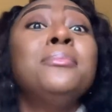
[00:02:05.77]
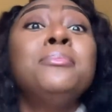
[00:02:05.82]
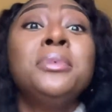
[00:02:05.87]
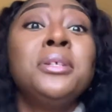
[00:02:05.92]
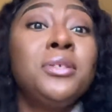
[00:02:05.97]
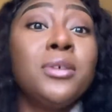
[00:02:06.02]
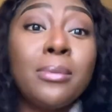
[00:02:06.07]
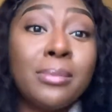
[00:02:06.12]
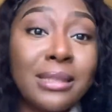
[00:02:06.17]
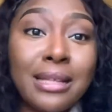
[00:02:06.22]

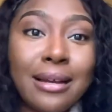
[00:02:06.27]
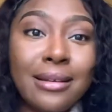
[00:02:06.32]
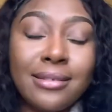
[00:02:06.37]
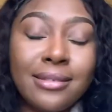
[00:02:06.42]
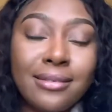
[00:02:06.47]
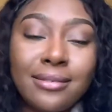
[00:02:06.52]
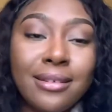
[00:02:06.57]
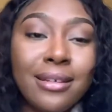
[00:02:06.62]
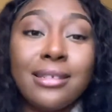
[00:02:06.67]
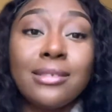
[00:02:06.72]
medium size.
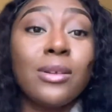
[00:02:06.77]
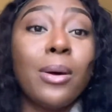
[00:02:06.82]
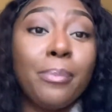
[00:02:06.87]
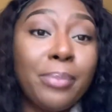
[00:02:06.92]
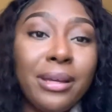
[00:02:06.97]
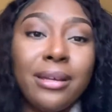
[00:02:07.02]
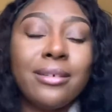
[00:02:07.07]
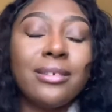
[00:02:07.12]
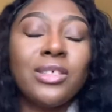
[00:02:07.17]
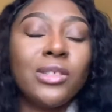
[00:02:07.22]
It's not
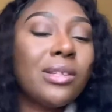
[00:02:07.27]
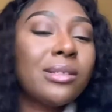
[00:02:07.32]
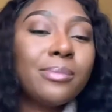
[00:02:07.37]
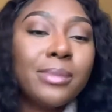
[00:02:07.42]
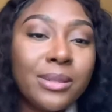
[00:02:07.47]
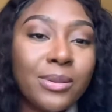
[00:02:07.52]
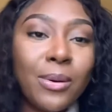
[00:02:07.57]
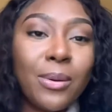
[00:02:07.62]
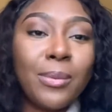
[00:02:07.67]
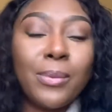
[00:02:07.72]
big, it's just
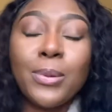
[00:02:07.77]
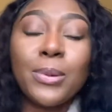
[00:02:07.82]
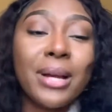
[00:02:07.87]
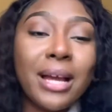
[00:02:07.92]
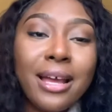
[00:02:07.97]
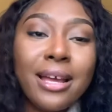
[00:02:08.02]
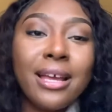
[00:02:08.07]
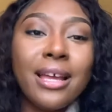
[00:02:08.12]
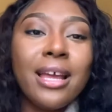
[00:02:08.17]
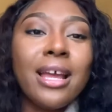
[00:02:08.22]
medium,
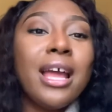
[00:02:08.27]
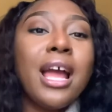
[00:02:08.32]
okay?